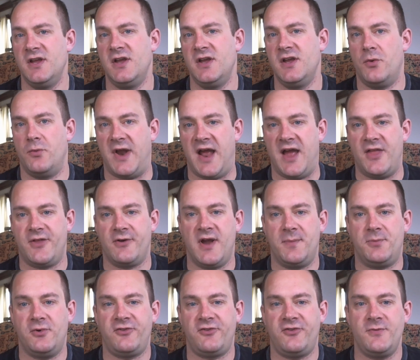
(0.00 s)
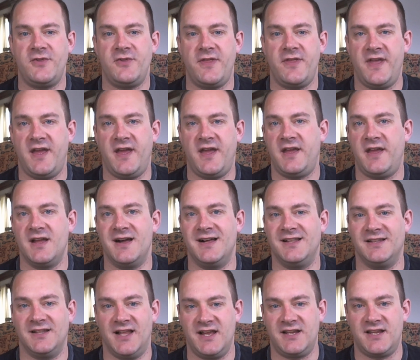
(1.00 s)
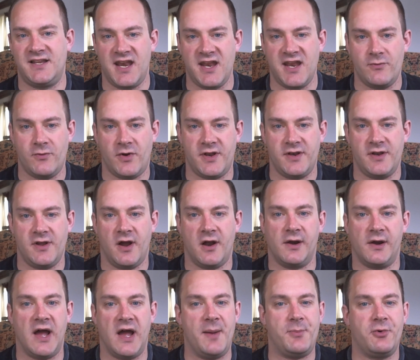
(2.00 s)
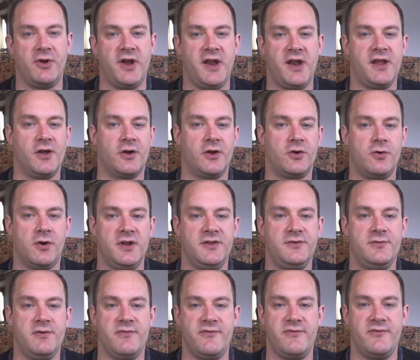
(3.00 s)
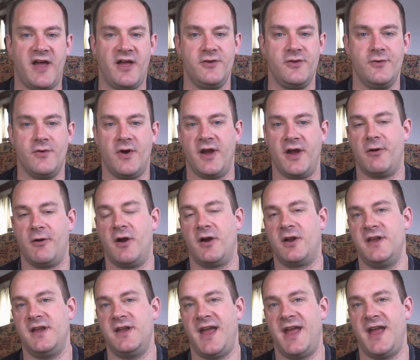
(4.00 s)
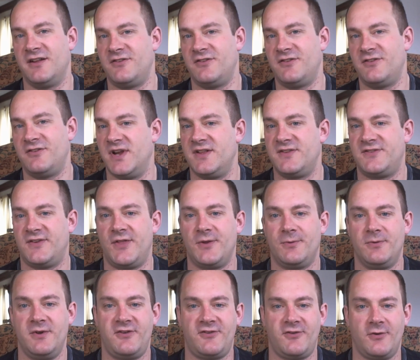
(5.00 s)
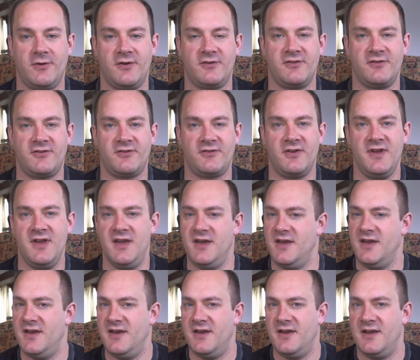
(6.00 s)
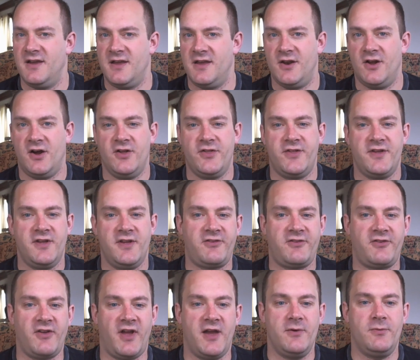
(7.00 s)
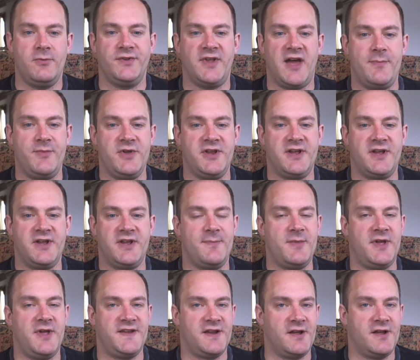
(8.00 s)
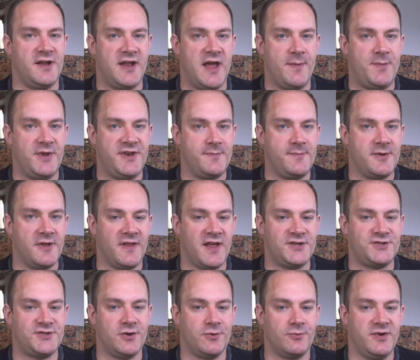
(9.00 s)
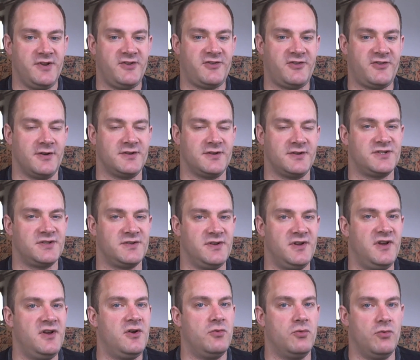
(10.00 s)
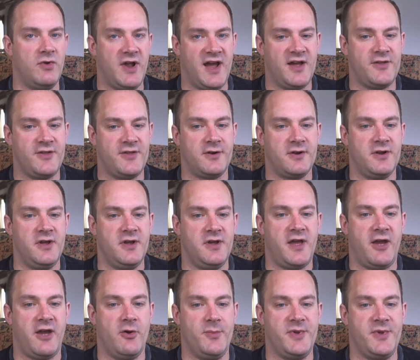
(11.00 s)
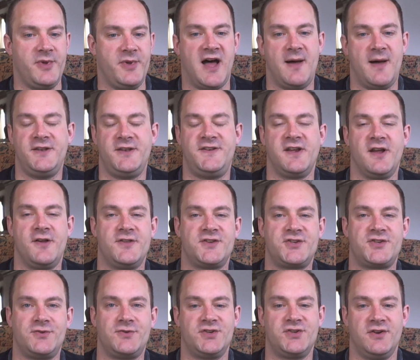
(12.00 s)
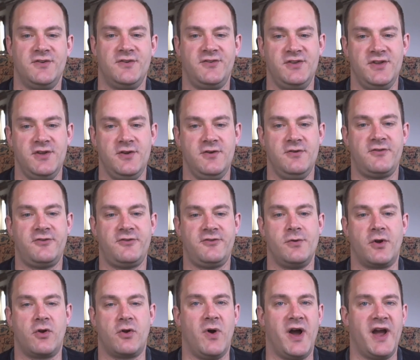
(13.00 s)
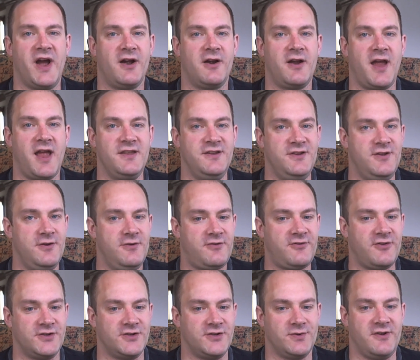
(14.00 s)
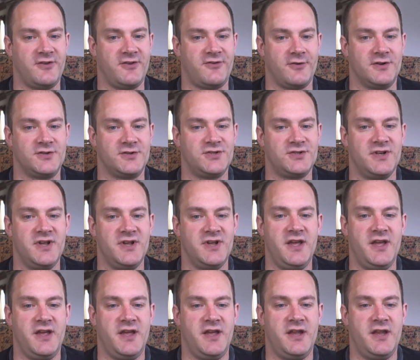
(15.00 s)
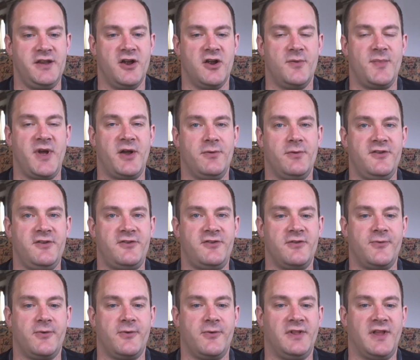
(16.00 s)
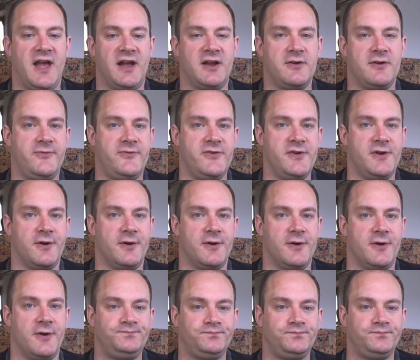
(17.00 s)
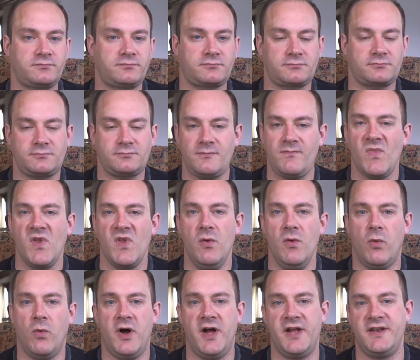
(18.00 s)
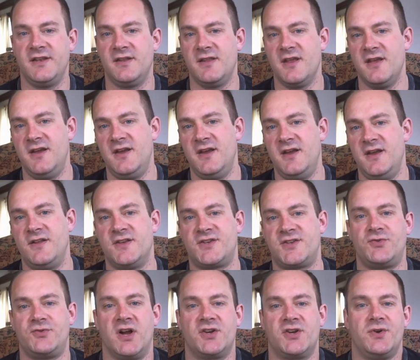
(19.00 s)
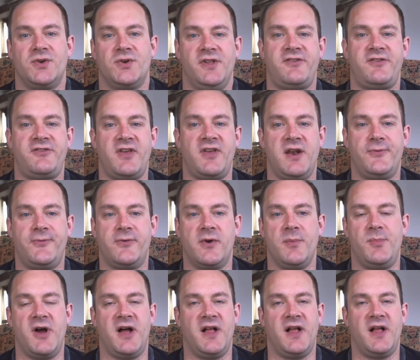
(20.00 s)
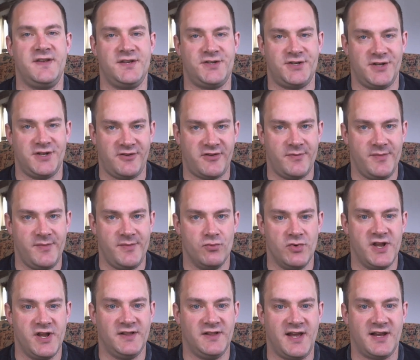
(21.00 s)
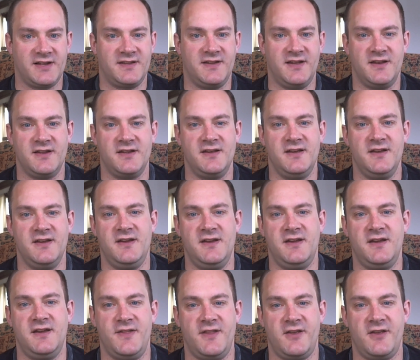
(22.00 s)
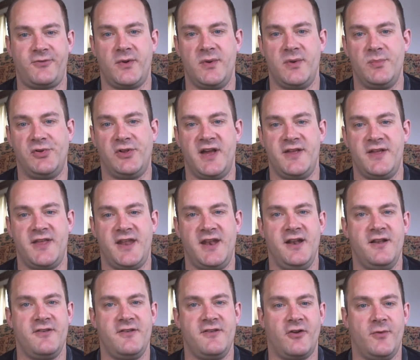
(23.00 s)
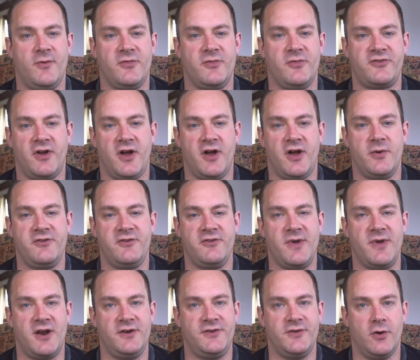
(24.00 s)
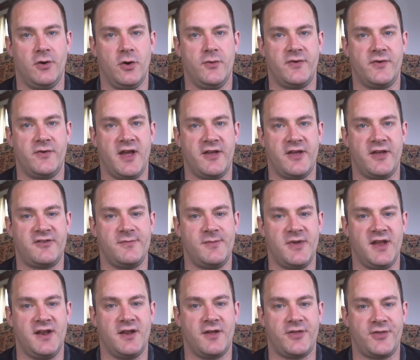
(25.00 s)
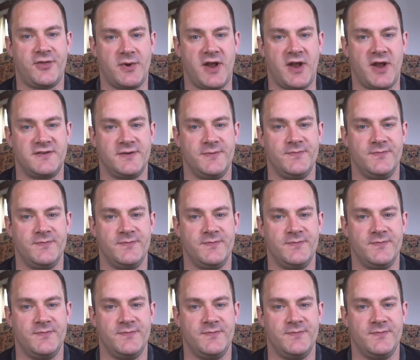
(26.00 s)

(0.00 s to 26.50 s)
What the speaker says: Rather, I presume that they, like anyone, are operating according to a value hierarchy and constraints on the resources. In all this, I will not be commenting on epidemiological research. Rather, I will be commenting on the structures used to acquire and use such research. And here are my reasons for a lack of fear. 1. The structural incentive for a politician is to be re-elected, and this would imply that it is almost always better to overestimate a threat.